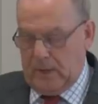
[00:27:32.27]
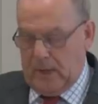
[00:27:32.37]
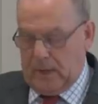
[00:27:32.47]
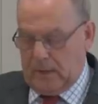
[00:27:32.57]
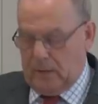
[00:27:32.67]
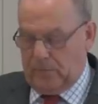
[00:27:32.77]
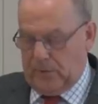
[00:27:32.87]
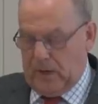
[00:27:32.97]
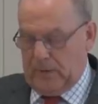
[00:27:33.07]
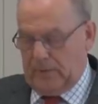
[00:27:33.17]
and our
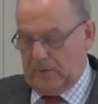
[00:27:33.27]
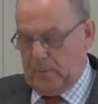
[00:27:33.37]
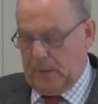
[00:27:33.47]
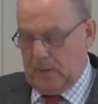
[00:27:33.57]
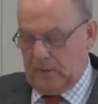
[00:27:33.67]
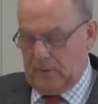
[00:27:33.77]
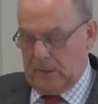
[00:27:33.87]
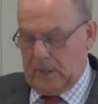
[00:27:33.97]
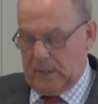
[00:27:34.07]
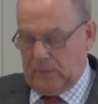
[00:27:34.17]
fathers up out of
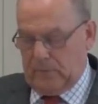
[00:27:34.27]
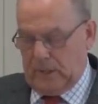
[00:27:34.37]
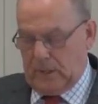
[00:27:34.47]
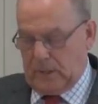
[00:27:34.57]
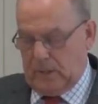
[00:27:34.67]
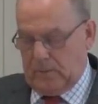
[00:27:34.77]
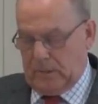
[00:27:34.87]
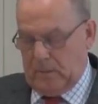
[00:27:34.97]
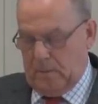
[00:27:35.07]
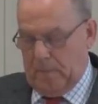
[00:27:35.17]
the land of
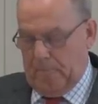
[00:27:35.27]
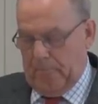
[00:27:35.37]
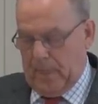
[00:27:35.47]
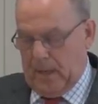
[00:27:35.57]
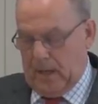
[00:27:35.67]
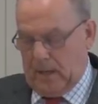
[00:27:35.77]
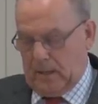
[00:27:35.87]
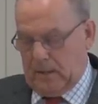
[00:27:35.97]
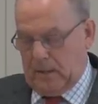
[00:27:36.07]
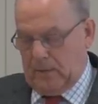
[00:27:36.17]
Egypt,
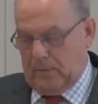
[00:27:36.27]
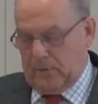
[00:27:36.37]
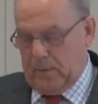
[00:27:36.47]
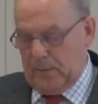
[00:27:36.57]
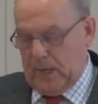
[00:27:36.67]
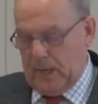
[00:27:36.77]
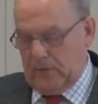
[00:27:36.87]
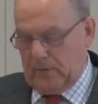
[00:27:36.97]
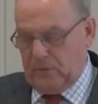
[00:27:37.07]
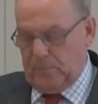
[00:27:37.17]
and from the
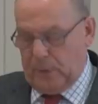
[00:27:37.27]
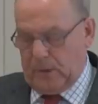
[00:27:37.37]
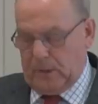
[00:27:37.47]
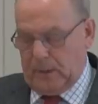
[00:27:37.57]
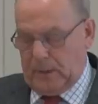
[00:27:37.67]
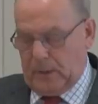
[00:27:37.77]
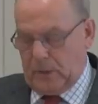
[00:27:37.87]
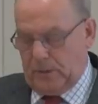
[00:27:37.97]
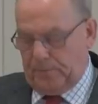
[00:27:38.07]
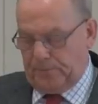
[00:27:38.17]
house of
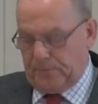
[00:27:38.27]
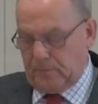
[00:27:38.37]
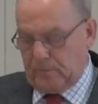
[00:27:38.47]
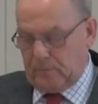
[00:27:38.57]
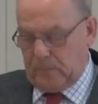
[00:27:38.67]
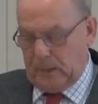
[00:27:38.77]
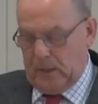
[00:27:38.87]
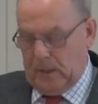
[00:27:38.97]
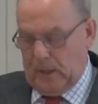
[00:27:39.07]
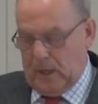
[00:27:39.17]
bondage,
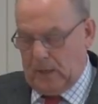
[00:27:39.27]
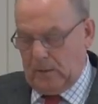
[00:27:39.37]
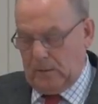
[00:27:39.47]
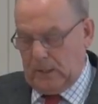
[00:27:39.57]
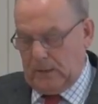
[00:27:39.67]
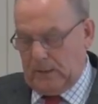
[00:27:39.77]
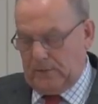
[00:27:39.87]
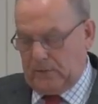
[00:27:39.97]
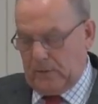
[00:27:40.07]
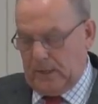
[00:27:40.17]
and who did
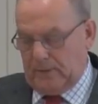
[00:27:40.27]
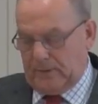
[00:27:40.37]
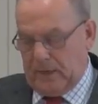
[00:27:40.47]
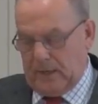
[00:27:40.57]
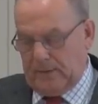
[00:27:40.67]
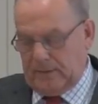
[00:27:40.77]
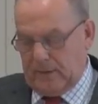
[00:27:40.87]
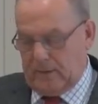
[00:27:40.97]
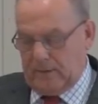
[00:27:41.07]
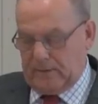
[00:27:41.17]
these great signs
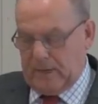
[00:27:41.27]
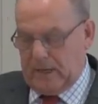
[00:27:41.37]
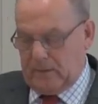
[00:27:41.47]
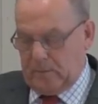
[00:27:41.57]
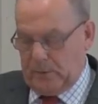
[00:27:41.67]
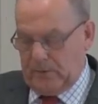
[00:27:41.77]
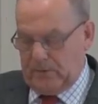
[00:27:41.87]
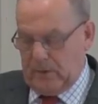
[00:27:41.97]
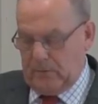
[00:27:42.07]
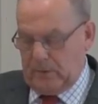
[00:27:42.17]
in our sight and
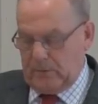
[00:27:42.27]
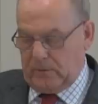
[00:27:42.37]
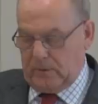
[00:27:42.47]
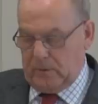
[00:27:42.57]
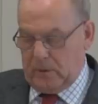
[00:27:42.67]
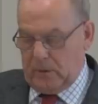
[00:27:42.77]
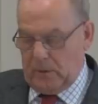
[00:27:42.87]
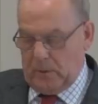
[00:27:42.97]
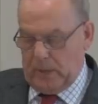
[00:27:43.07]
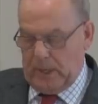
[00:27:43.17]
preserved us through all
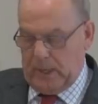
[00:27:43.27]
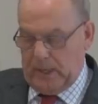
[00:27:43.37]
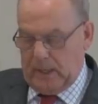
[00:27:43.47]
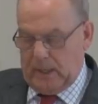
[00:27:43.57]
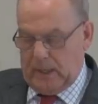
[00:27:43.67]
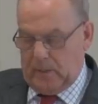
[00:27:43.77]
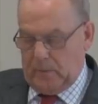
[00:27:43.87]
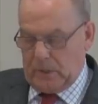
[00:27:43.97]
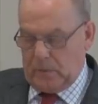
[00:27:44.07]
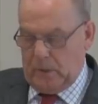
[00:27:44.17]
the way in
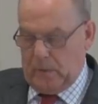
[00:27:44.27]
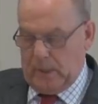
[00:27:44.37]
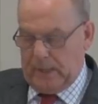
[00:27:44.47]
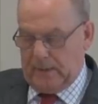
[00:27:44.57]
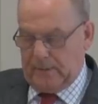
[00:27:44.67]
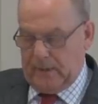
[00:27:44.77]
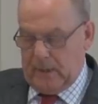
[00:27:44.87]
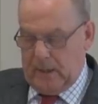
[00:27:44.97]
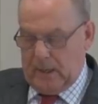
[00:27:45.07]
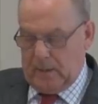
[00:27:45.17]
which we went,
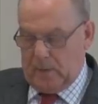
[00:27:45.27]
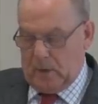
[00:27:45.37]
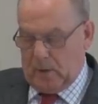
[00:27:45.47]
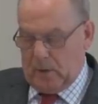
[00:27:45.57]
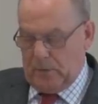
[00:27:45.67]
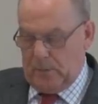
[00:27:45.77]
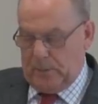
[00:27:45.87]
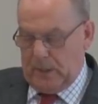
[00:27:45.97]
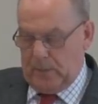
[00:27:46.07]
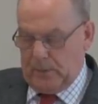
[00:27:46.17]
and among all the
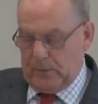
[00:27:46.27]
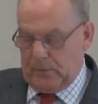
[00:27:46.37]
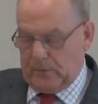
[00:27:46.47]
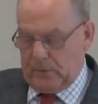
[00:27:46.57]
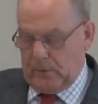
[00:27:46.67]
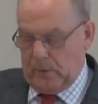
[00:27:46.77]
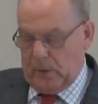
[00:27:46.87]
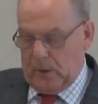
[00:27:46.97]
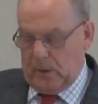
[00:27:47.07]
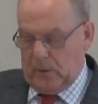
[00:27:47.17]
peoples
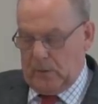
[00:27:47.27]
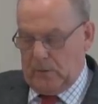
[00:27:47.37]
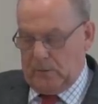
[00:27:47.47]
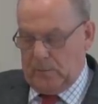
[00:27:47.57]
through whose